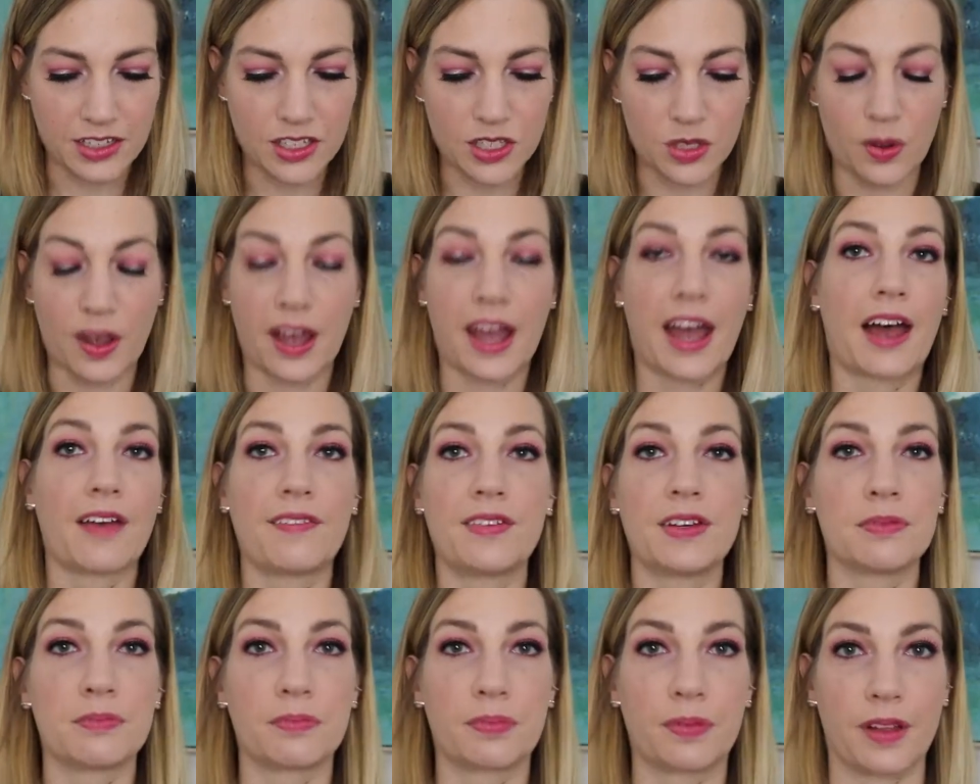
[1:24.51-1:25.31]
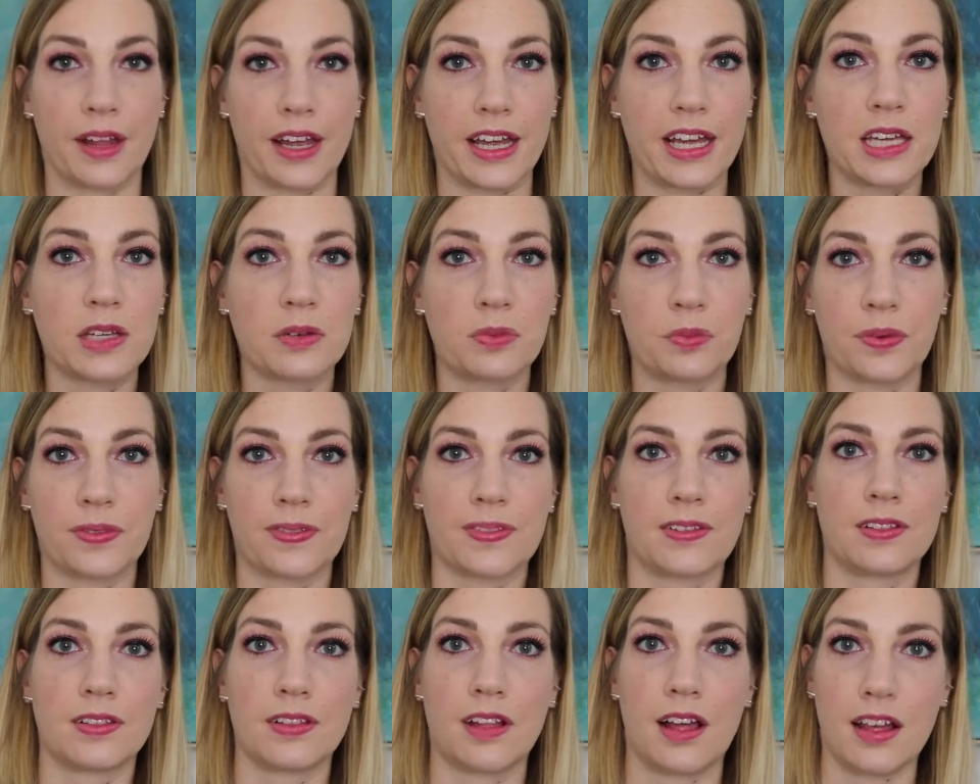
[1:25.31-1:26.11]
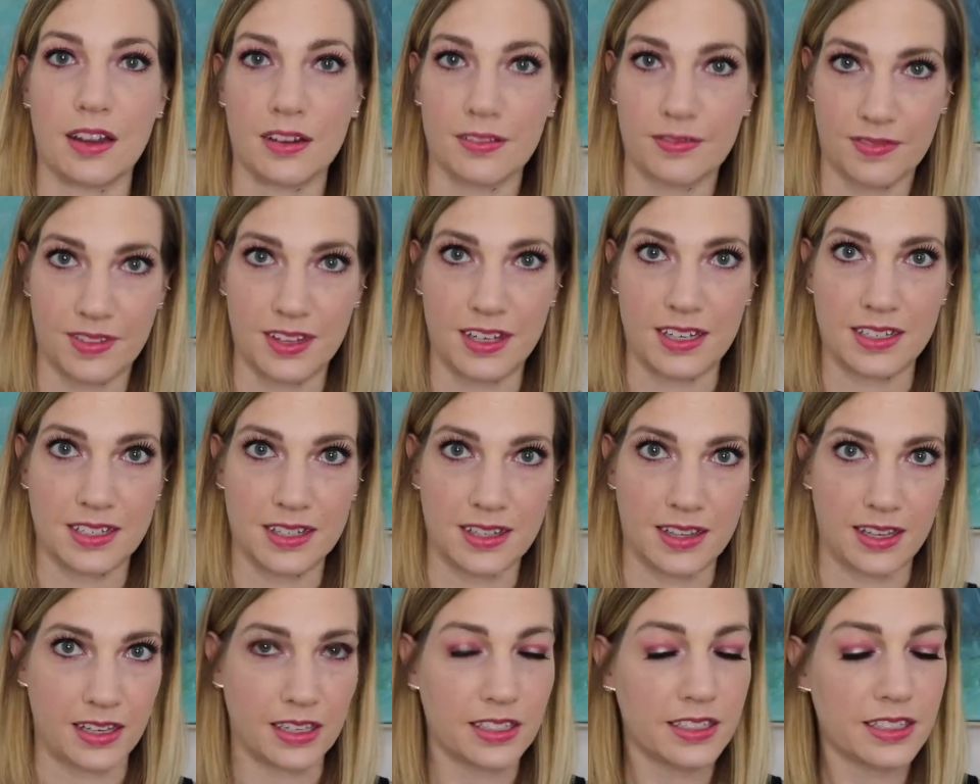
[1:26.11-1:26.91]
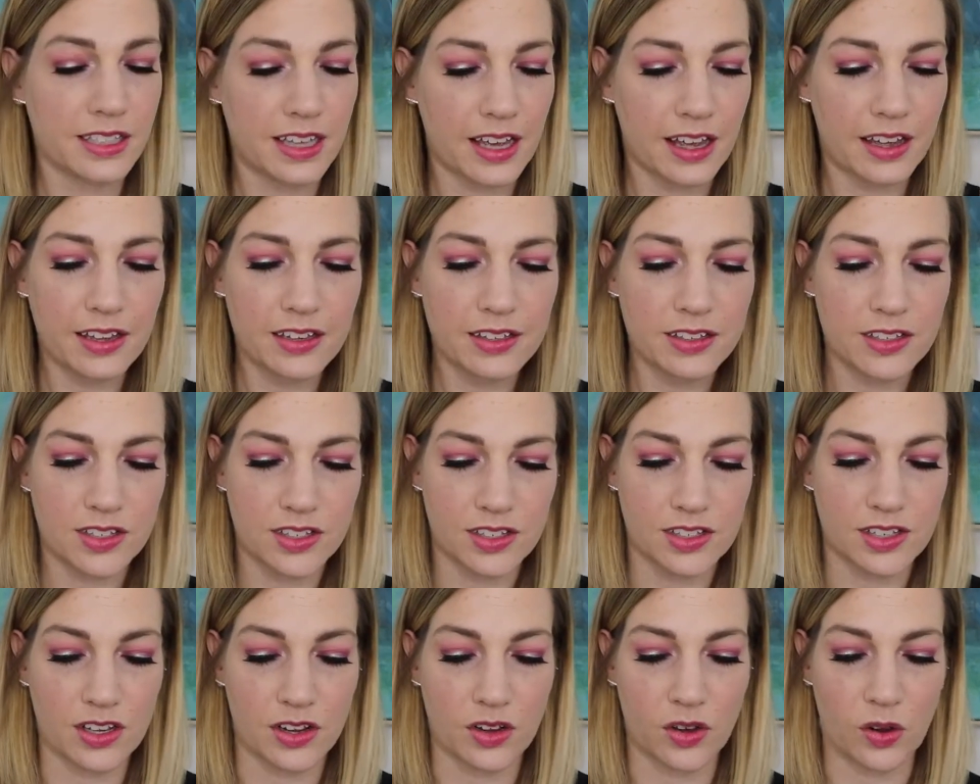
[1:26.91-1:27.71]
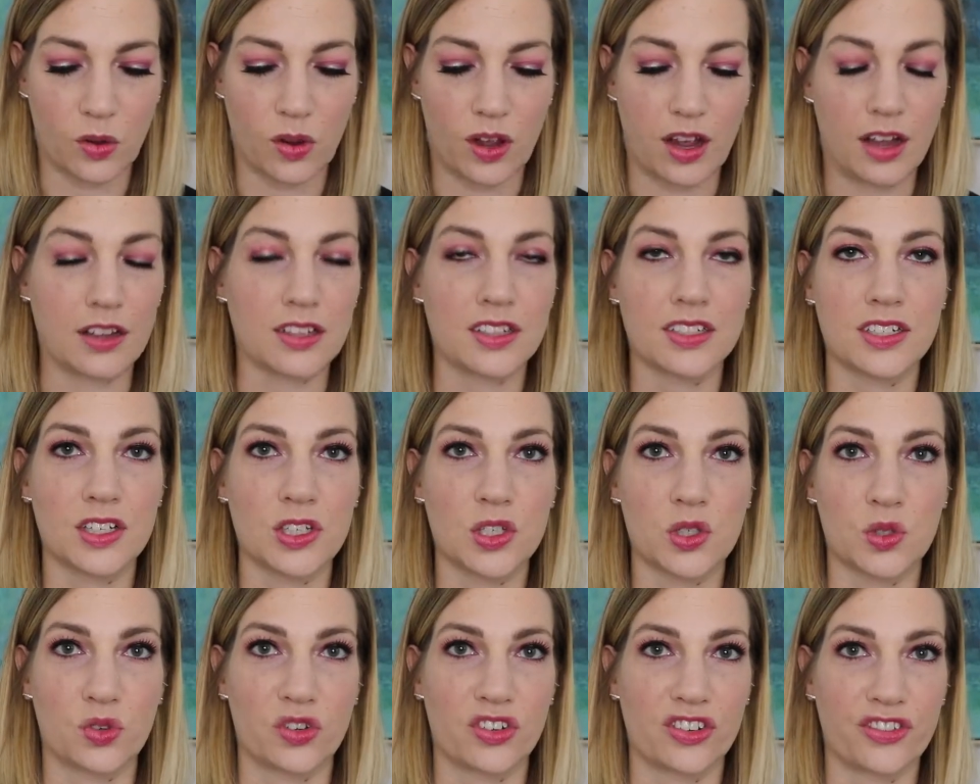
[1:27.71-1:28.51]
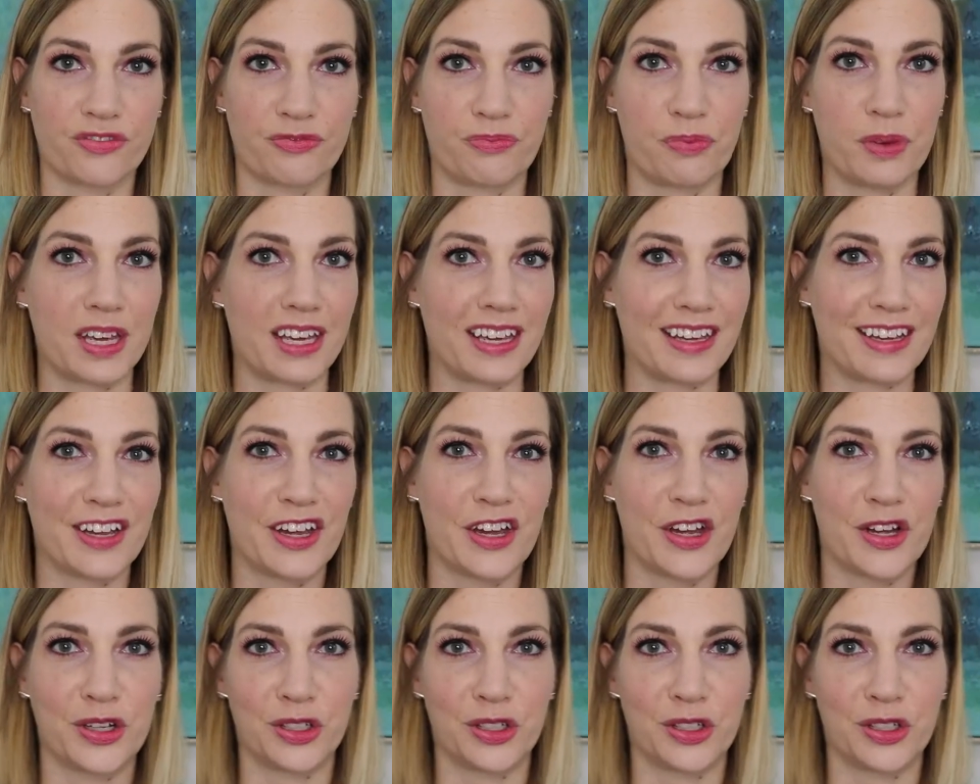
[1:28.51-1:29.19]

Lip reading: So I haven't played with a lot of these things yet, so I'll just sort of be